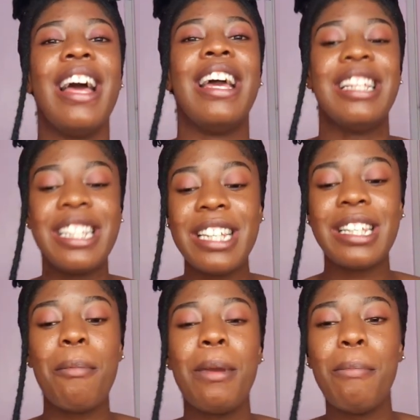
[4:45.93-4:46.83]
So sasa
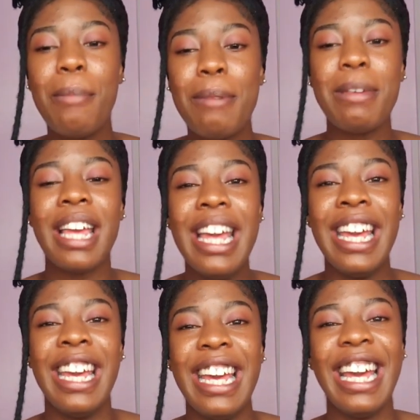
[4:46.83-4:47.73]
mimi
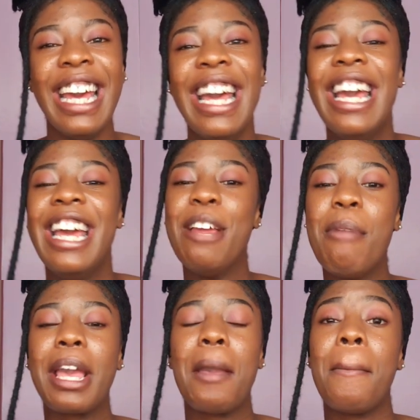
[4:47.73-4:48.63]

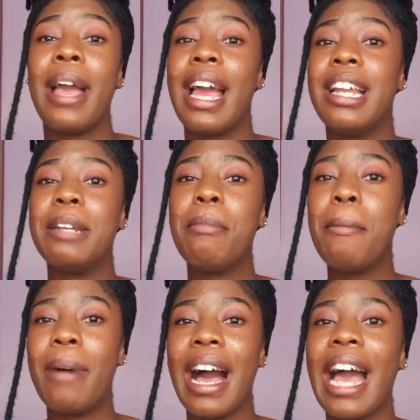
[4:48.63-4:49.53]
nimekimbia, and
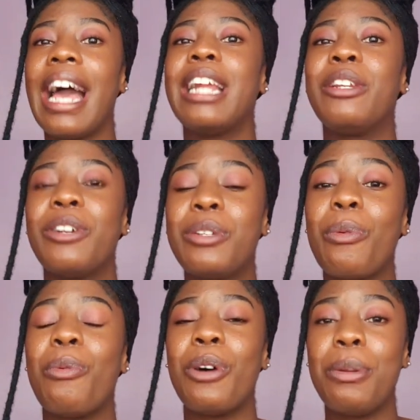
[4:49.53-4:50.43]
remember I had not
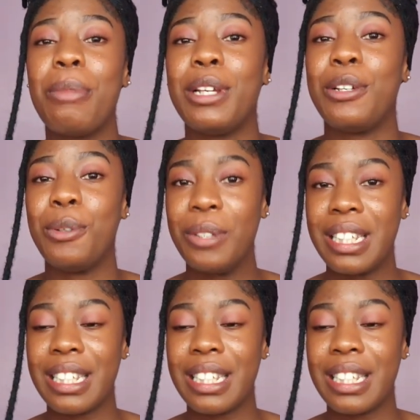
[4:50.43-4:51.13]
worn my shoes.